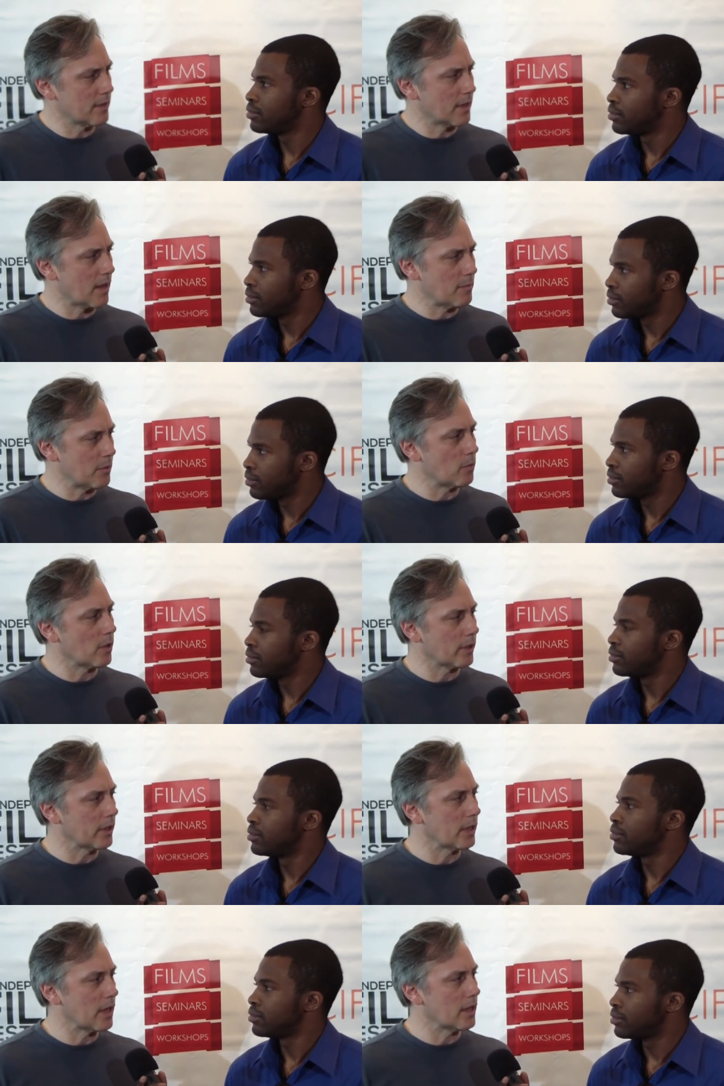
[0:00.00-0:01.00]
Speaker 1: that I've been
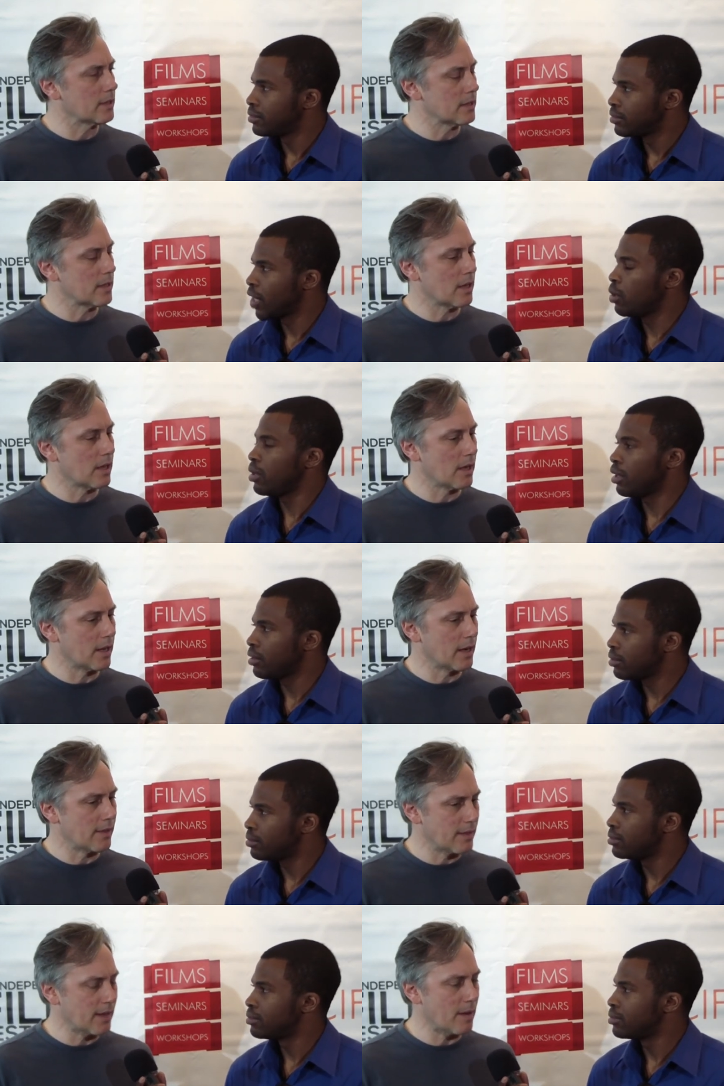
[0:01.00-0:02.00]
working on. Uh, and
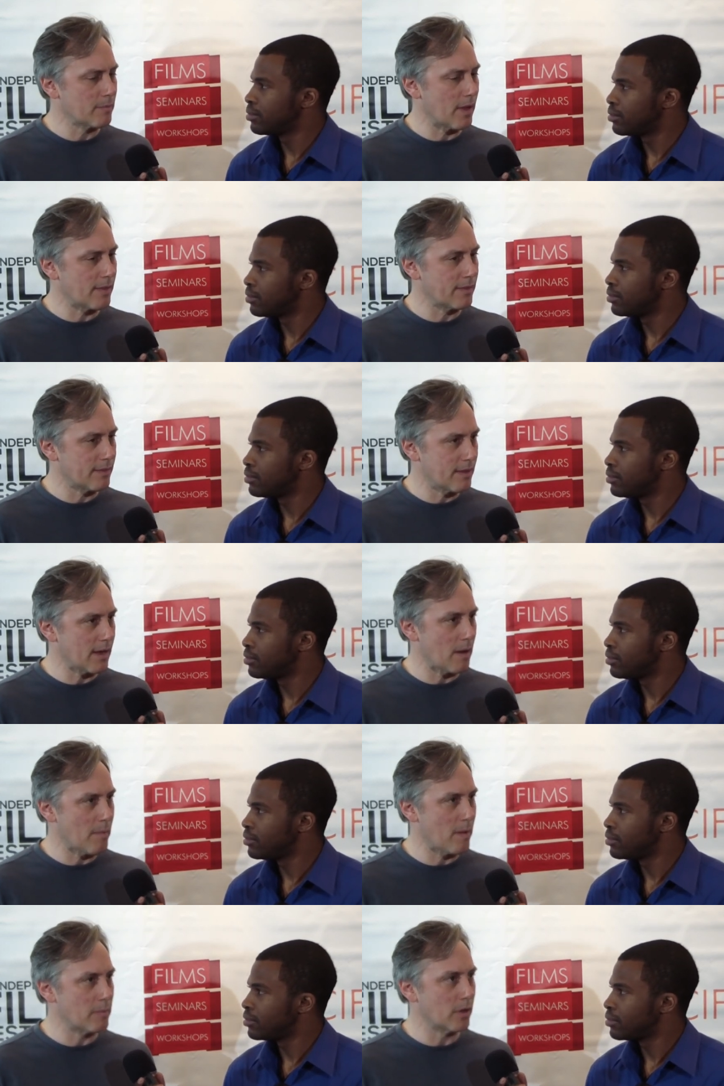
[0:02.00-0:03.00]
I think I'm, I think I
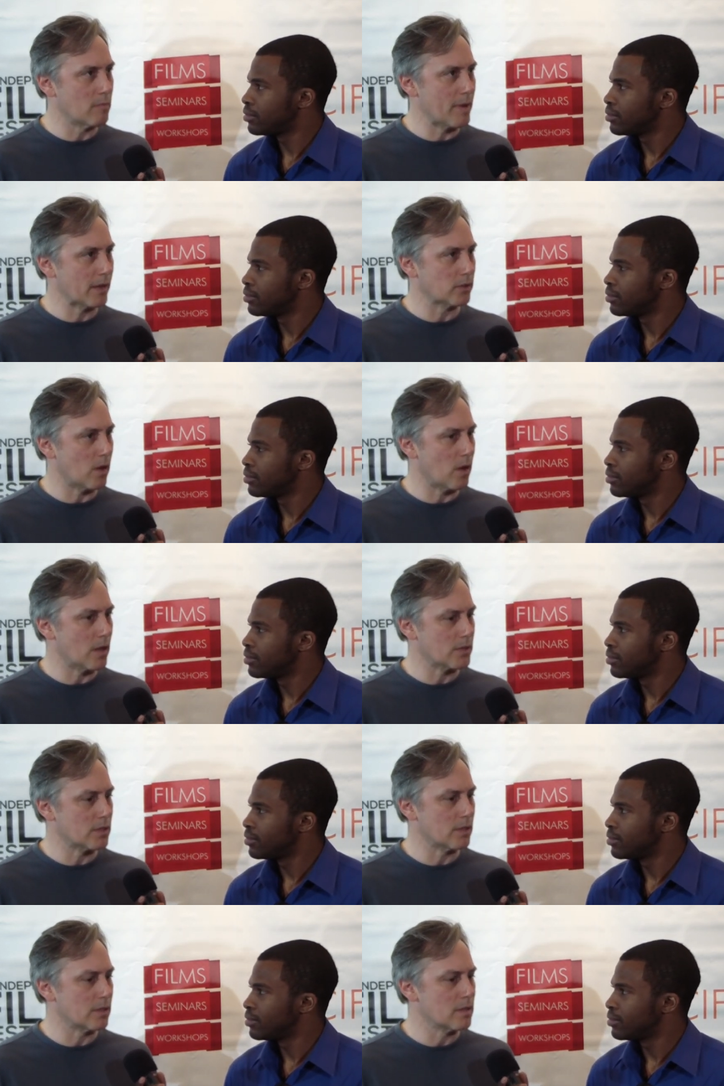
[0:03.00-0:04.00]
might be going back to
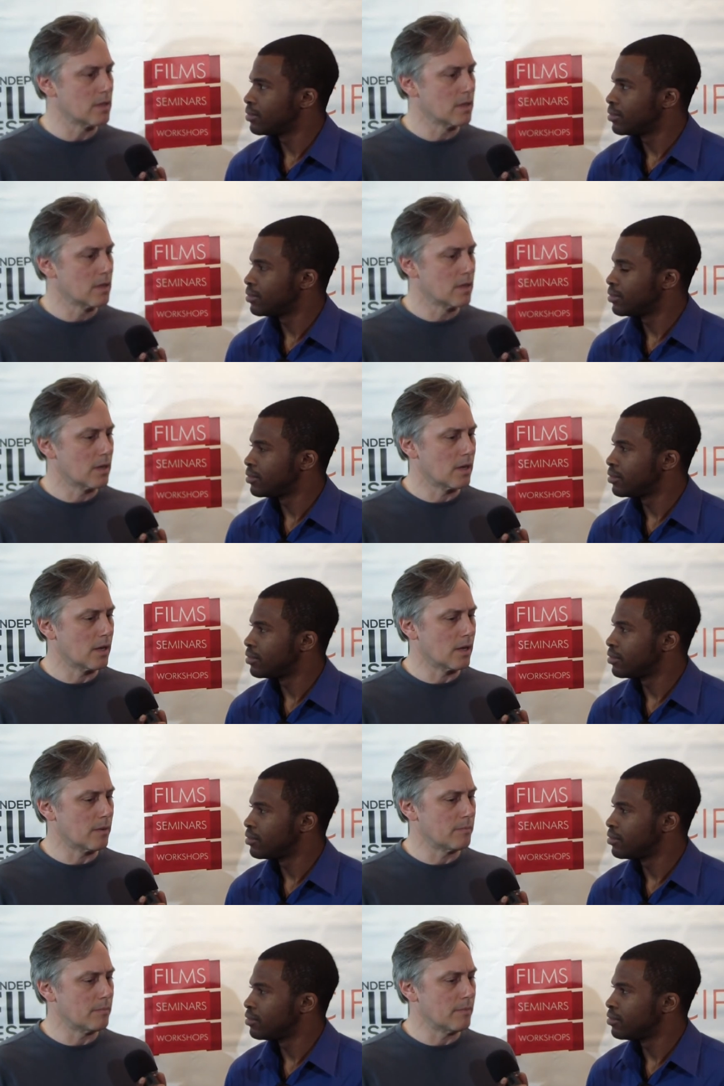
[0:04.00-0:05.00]
Austin
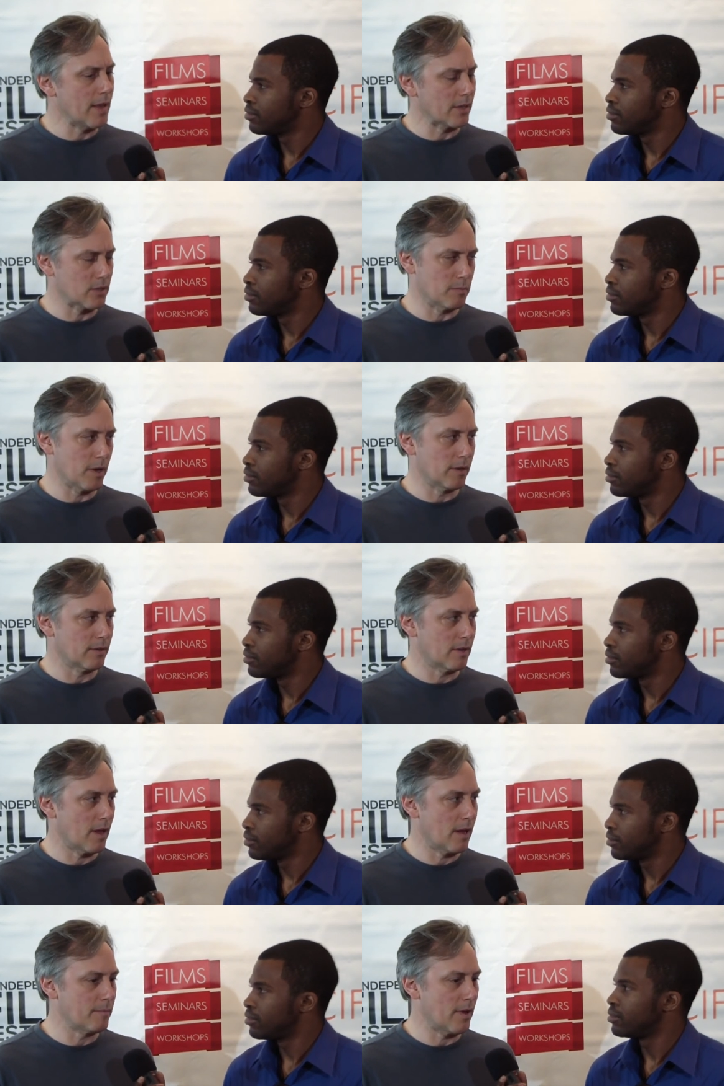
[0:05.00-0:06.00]
um, next month.
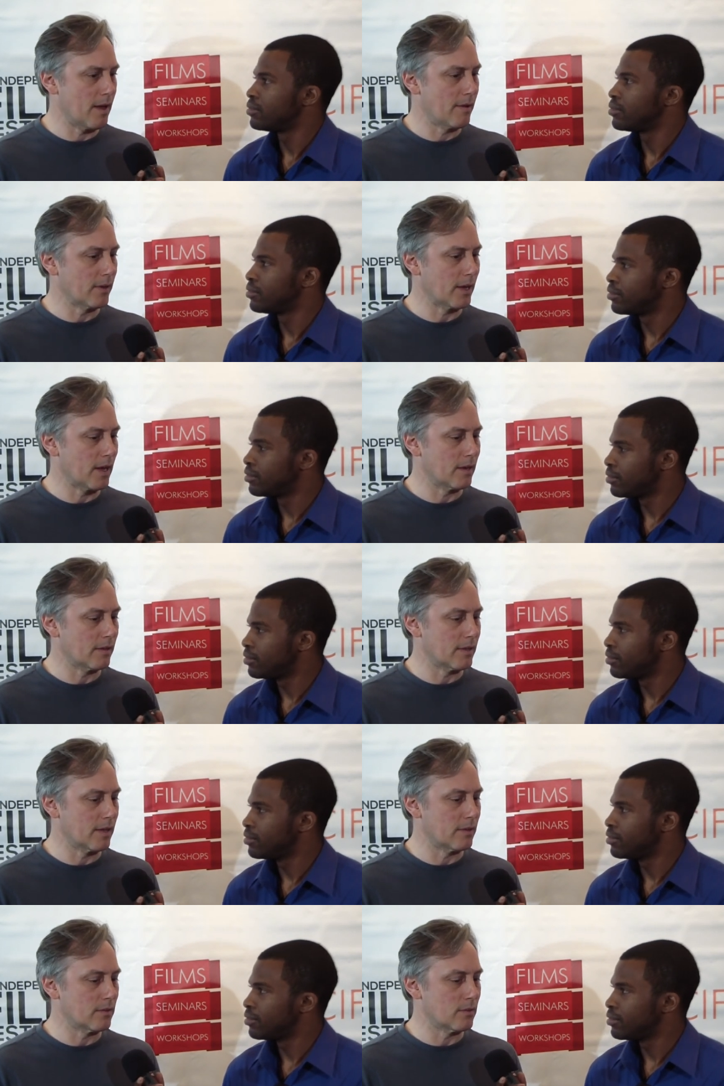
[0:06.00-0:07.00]
I'm, I haven't got
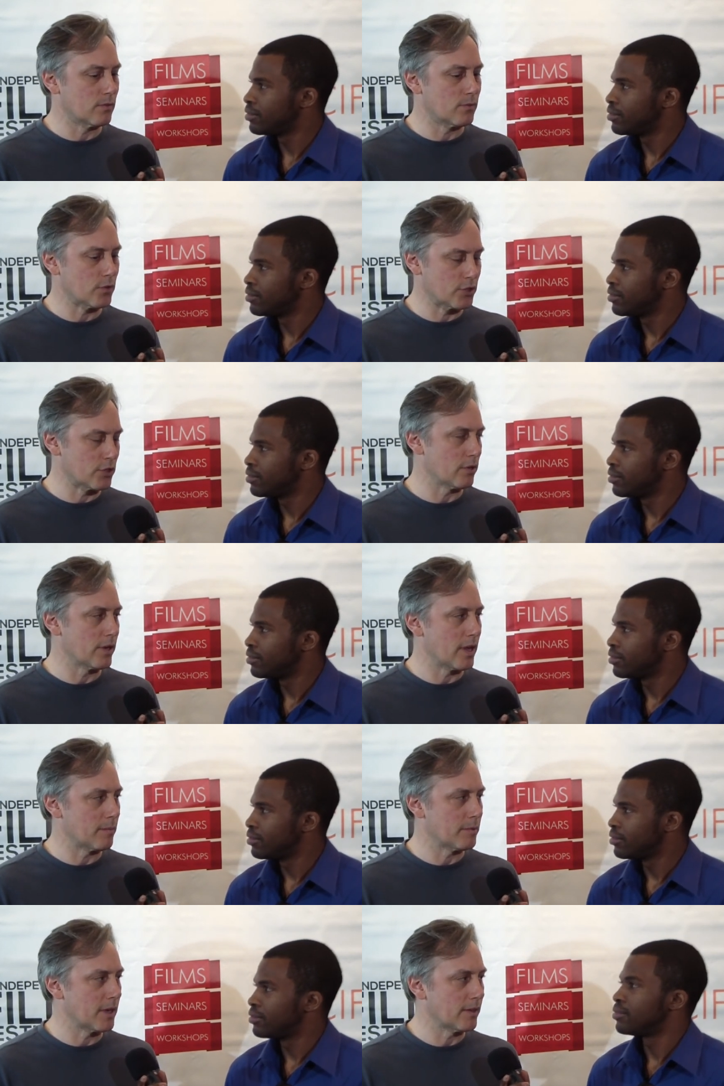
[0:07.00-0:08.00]
that for sure
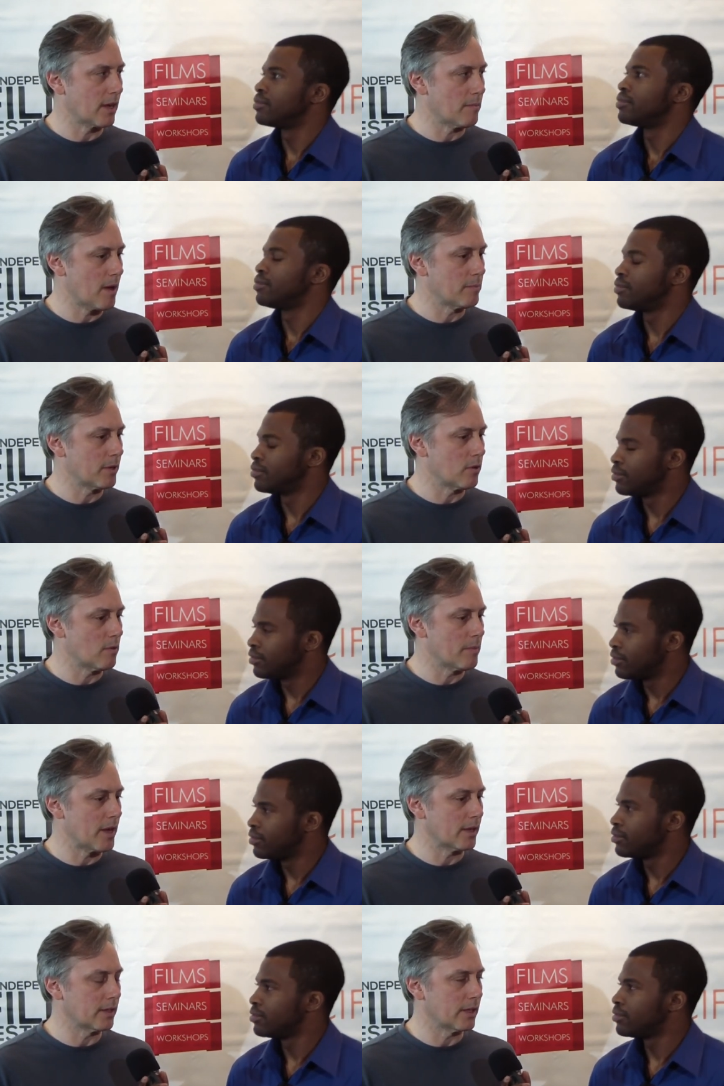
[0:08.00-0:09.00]
yet, but I think I might be going
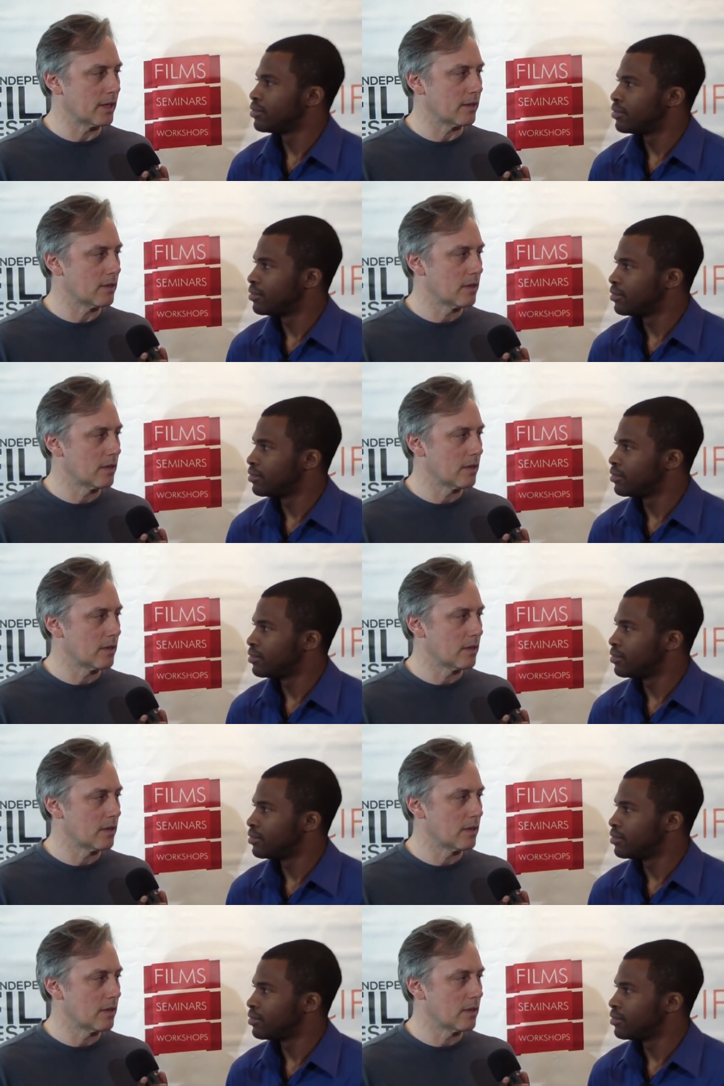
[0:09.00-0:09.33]
back again.